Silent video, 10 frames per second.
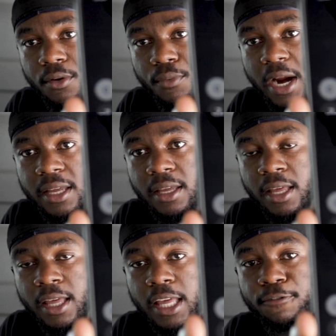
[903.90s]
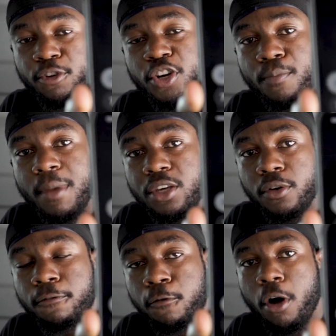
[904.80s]
right? If it could make
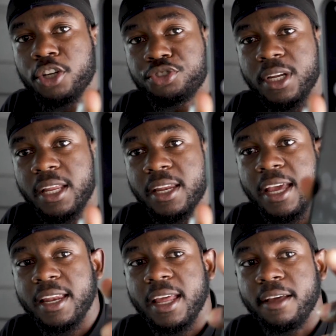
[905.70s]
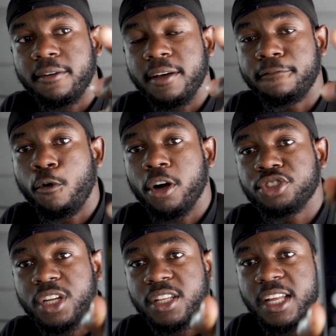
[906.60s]
you 400
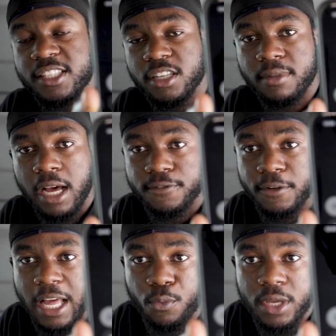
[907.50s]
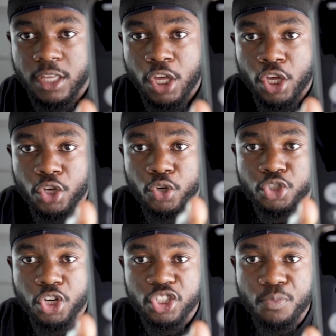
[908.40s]
and some dollars for that week, you
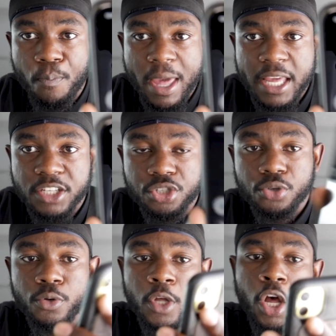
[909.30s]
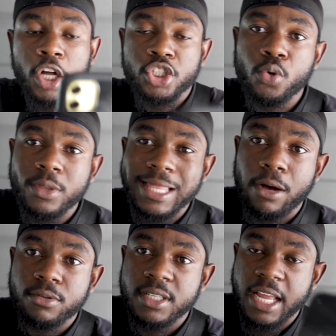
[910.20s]
just made you
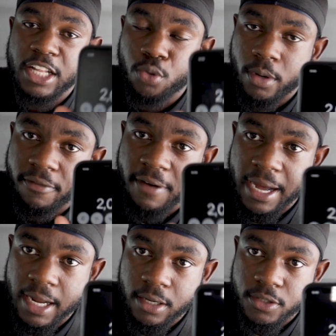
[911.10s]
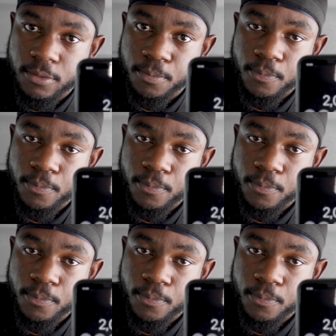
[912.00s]
$2,025